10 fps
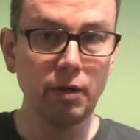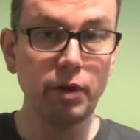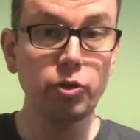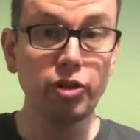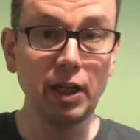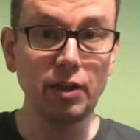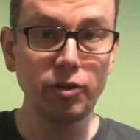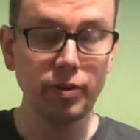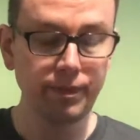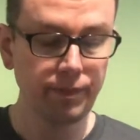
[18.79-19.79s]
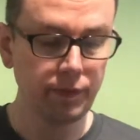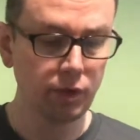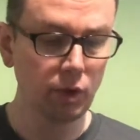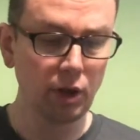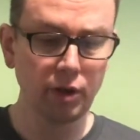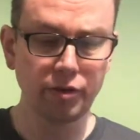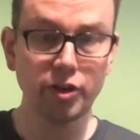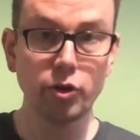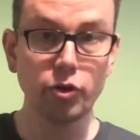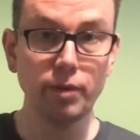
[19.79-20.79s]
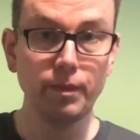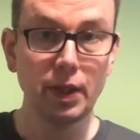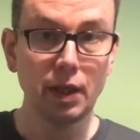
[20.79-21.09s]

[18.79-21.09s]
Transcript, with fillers: a real change to a lot of children,